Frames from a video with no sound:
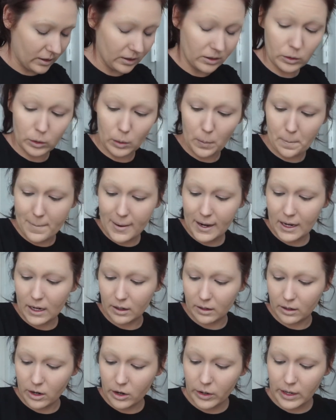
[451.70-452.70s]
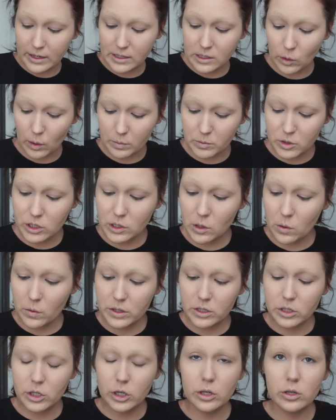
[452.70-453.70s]
Oh man. Okay, so I'm just going
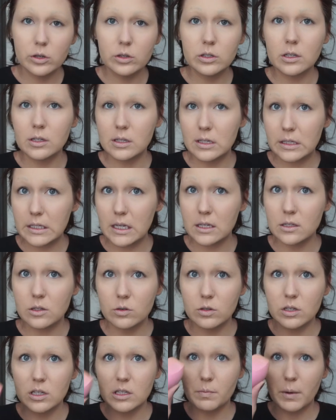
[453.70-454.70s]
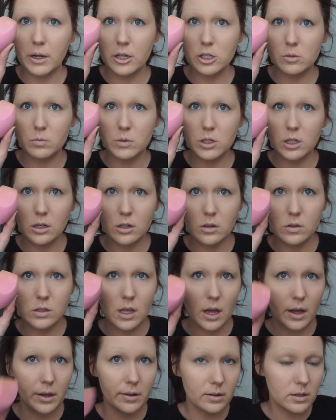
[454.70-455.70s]
to use, because it says use a sponge, I'm just going to use
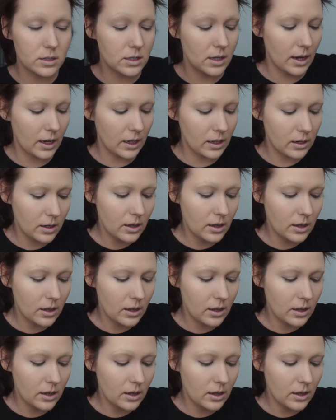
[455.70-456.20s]
the other side.